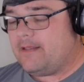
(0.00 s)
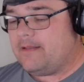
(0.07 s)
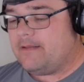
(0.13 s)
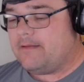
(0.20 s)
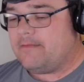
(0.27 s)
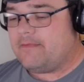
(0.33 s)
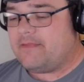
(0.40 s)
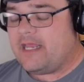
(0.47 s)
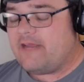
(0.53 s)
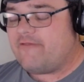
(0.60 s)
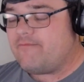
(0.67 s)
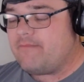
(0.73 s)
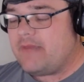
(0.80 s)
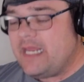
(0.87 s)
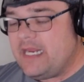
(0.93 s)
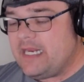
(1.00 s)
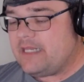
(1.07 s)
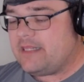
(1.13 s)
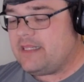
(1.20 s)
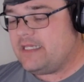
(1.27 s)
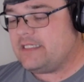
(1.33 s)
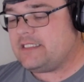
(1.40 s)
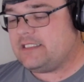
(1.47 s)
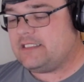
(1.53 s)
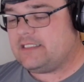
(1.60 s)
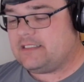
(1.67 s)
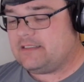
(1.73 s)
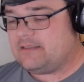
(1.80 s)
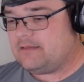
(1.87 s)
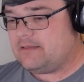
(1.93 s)
they've made
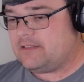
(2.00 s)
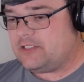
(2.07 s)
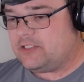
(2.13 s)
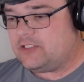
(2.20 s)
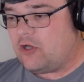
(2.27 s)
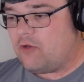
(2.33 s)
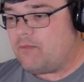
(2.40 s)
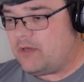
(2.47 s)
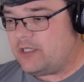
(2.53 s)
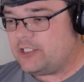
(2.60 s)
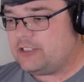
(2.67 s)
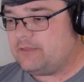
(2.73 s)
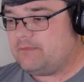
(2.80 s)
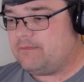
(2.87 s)
this so much